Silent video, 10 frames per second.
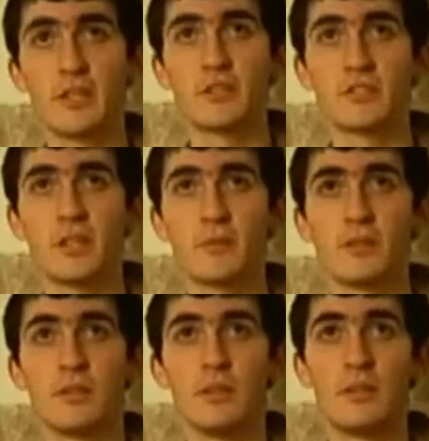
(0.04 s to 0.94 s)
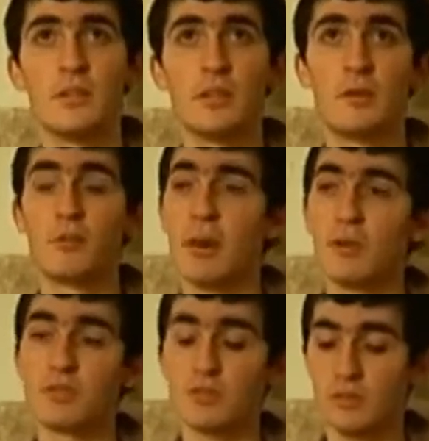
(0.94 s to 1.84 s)
statement, but I
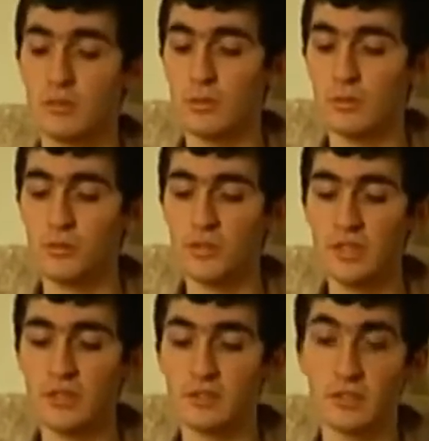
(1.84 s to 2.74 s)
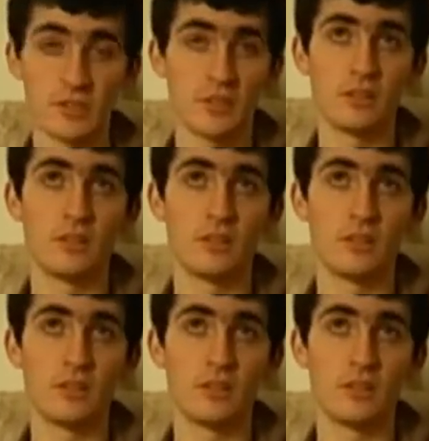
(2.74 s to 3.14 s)
also hope the leaders listen